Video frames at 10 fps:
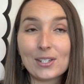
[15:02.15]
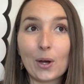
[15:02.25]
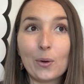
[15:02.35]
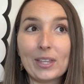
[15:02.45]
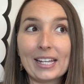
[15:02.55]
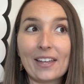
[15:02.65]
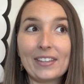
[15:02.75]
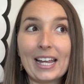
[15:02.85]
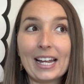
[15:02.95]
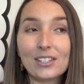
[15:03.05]
So they get
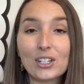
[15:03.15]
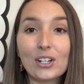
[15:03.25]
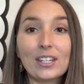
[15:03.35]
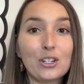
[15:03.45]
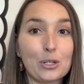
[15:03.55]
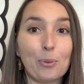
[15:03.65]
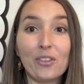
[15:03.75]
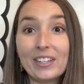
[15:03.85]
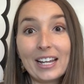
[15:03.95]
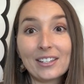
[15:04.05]
the answer, they just put
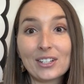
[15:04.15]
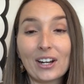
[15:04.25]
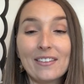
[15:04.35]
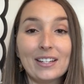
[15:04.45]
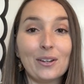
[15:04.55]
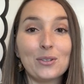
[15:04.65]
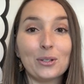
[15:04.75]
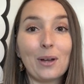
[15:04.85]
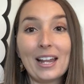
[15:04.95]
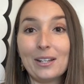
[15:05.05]
the answer, and they don't
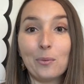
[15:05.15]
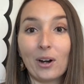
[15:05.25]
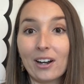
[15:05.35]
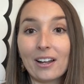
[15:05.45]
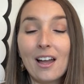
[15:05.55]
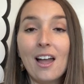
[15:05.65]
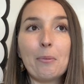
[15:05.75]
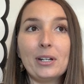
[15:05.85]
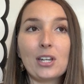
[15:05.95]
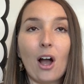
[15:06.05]
do any work. And
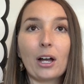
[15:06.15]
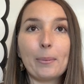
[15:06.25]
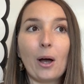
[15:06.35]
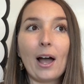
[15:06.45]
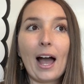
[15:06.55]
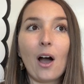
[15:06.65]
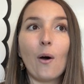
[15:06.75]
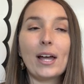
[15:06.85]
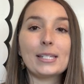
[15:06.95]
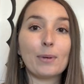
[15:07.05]
we talk about
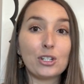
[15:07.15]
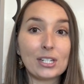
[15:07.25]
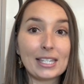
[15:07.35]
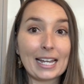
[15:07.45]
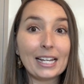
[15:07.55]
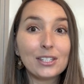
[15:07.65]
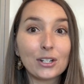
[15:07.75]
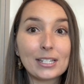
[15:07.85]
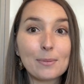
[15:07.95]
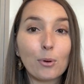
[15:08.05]
how, as much as the answer
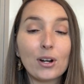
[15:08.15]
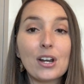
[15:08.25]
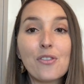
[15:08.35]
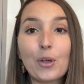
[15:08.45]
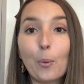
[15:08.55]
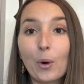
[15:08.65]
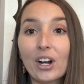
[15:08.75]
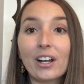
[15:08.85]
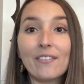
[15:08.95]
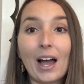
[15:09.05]
is important, the
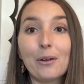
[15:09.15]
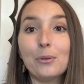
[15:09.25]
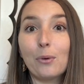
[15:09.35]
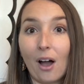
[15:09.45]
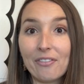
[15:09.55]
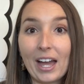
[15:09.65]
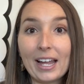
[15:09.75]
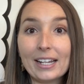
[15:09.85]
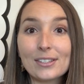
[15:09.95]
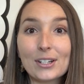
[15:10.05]
work of how you got that
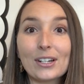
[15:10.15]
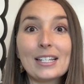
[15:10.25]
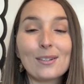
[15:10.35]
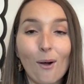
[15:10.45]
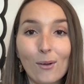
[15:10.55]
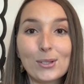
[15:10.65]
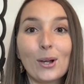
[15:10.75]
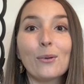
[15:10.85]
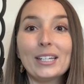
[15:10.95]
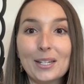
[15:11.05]
answer is
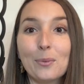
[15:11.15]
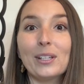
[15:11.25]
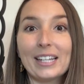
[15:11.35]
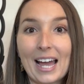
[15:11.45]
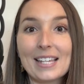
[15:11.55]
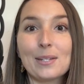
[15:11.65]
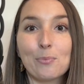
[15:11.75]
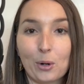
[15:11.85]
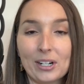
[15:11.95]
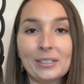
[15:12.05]
also equally as
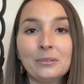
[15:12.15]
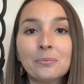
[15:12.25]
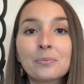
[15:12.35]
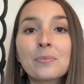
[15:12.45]
important.